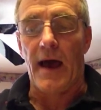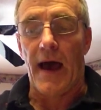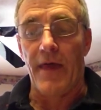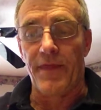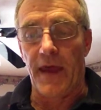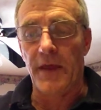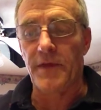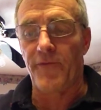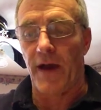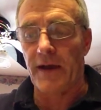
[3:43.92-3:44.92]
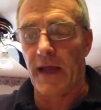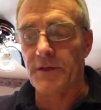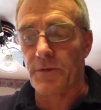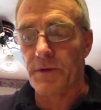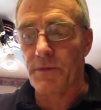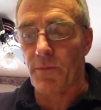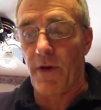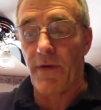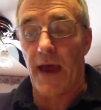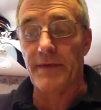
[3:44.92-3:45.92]
I think the
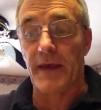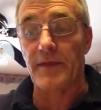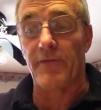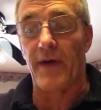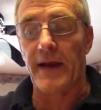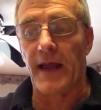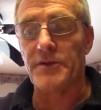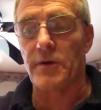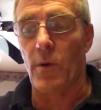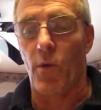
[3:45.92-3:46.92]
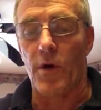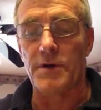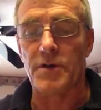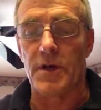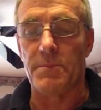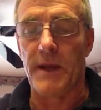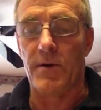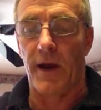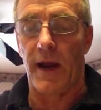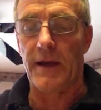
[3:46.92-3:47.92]
financial rewards could be
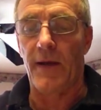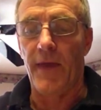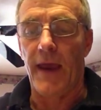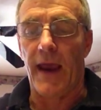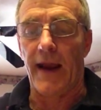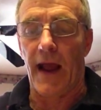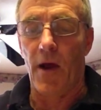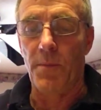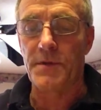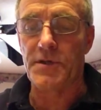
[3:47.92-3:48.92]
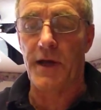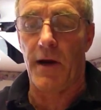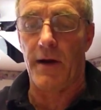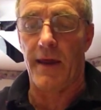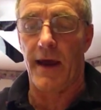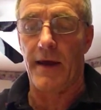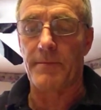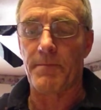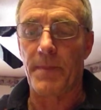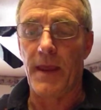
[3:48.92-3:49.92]
great, and I hope to share in
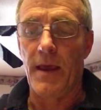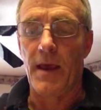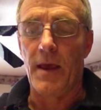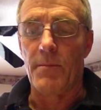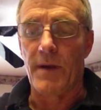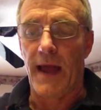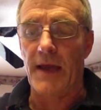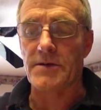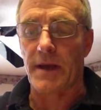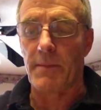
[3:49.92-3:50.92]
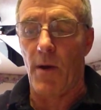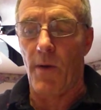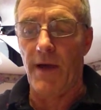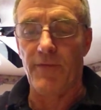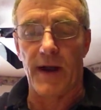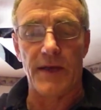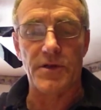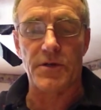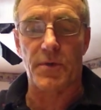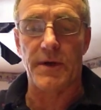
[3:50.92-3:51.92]
that. But actually, my wife and I
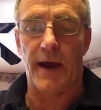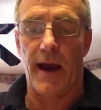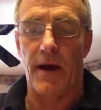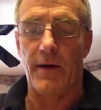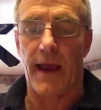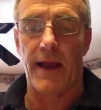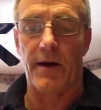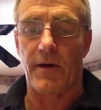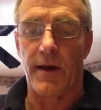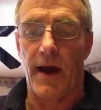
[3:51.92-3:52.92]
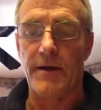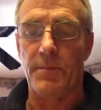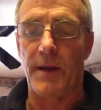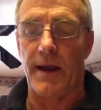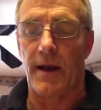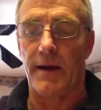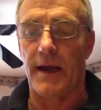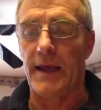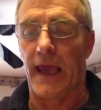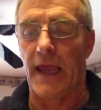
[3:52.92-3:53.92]
just retired and are not depending on
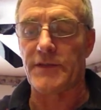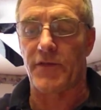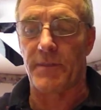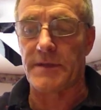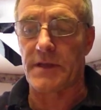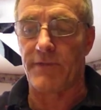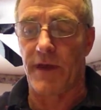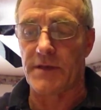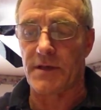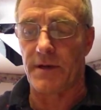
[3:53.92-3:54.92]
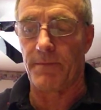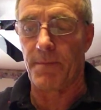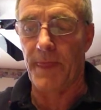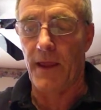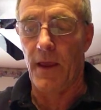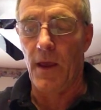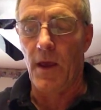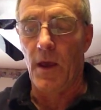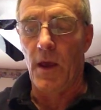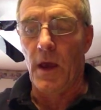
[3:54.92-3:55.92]
any gains from this invention.
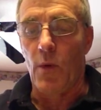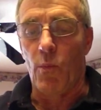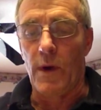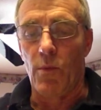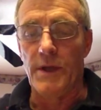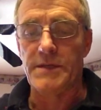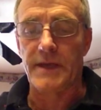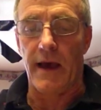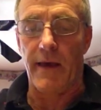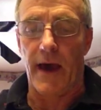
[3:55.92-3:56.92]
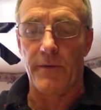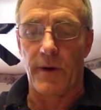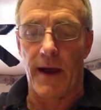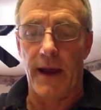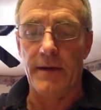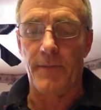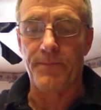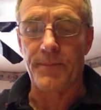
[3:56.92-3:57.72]
We would sell outright,